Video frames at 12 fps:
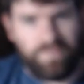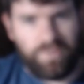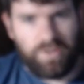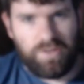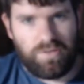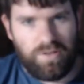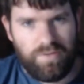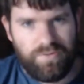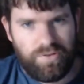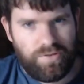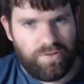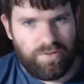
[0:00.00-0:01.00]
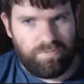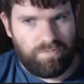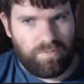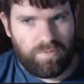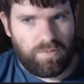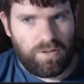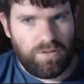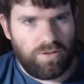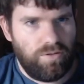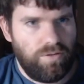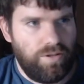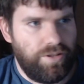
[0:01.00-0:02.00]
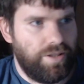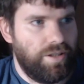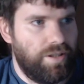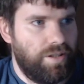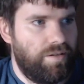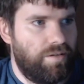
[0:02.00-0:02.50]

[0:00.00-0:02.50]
right, so I've just Control A,